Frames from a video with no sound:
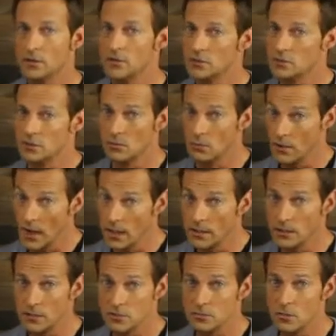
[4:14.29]
because the
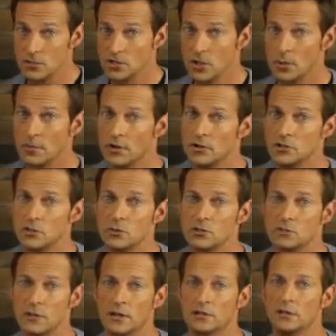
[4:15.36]
reality is most companies are
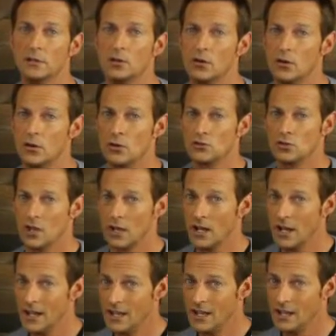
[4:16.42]
expecting you to negotiate
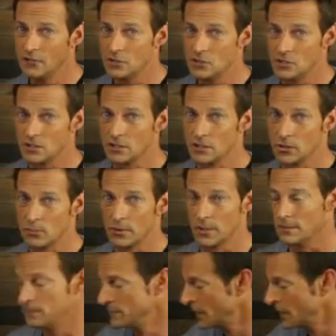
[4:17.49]
even just a little bit.